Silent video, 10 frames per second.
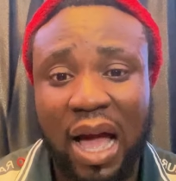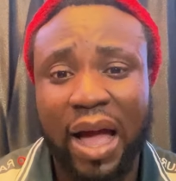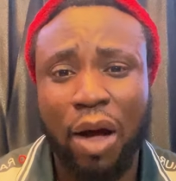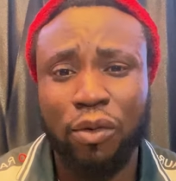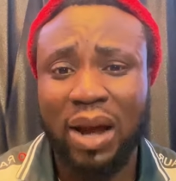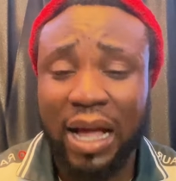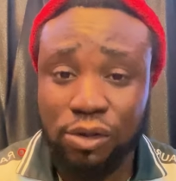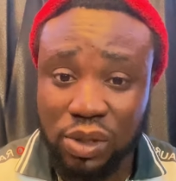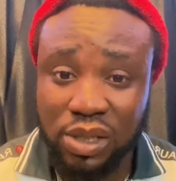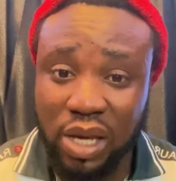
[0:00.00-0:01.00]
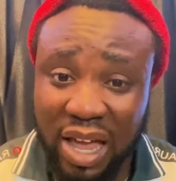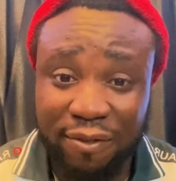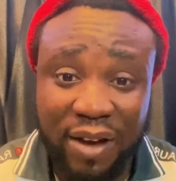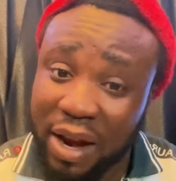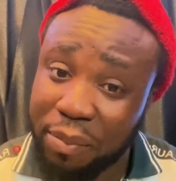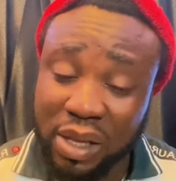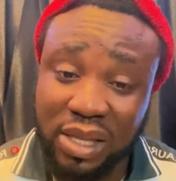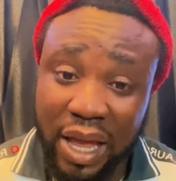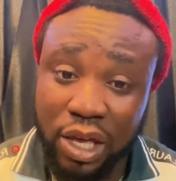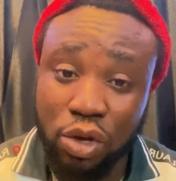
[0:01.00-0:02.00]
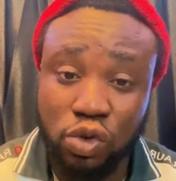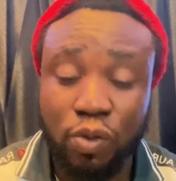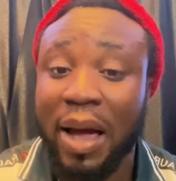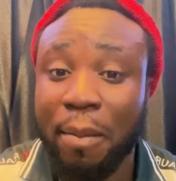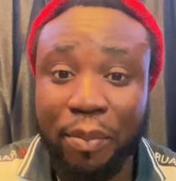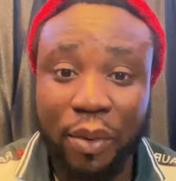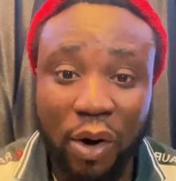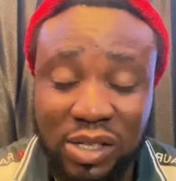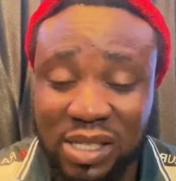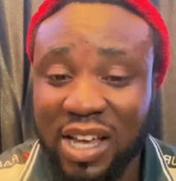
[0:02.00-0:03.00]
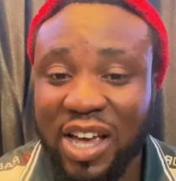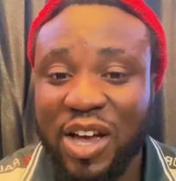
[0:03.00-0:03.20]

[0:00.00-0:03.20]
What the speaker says: I would like to say a very big thank you to my boss,